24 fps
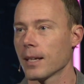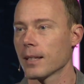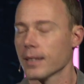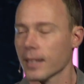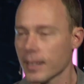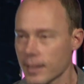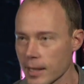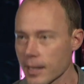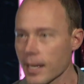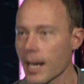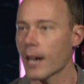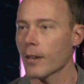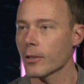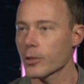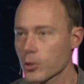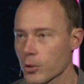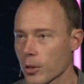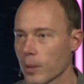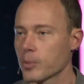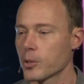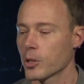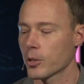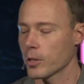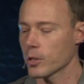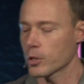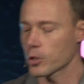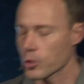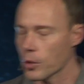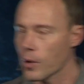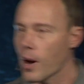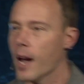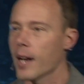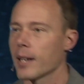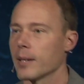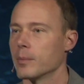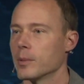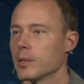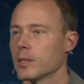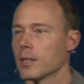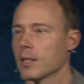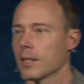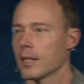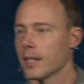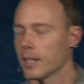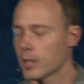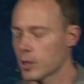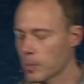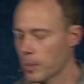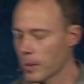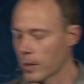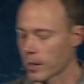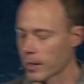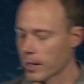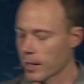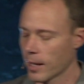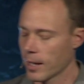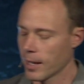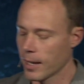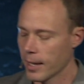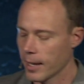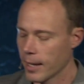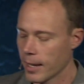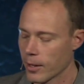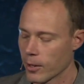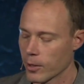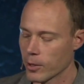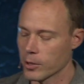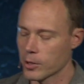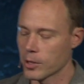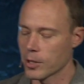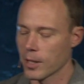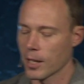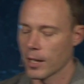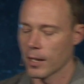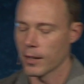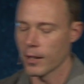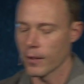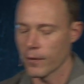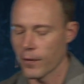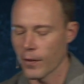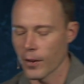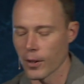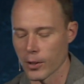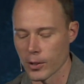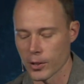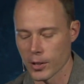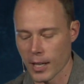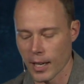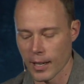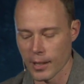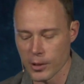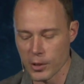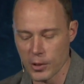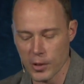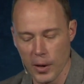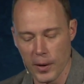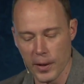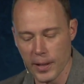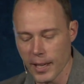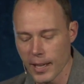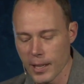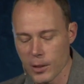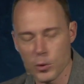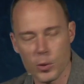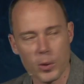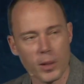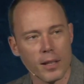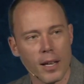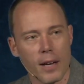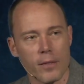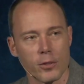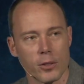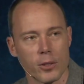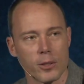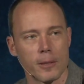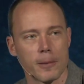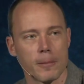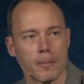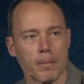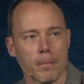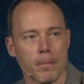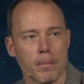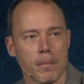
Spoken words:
Listen to how Scripture describes this book. Here's the first, kind of starting entry level.